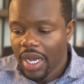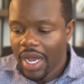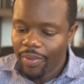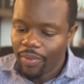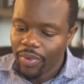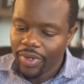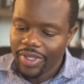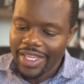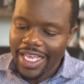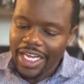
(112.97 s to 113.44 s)

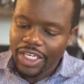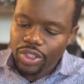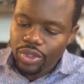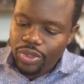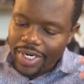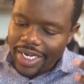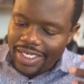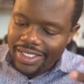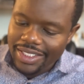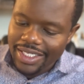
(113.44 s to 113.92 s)
What that
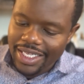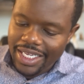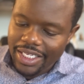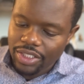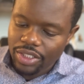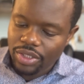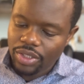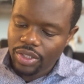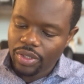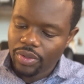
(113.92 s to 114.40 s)

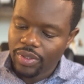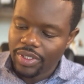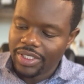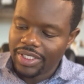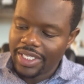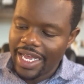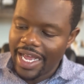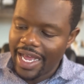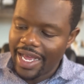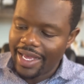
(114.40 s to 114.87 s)
translates to is
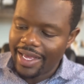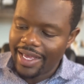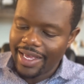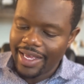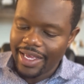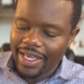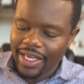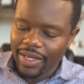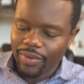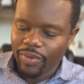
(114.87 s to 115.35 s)
that
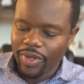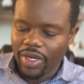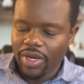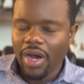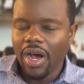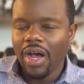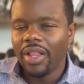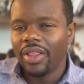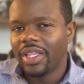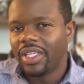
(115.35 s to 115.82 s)
it, we
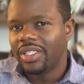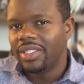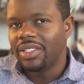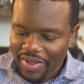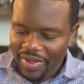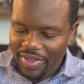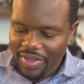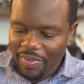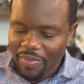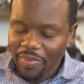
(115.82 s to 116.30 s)
call this
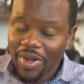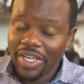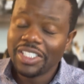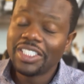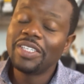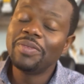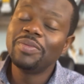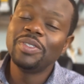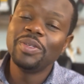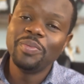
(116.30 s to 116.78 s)
the
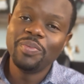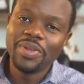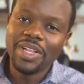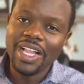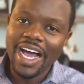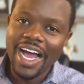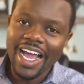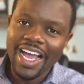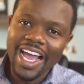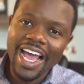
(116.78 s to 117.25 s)
months of supply.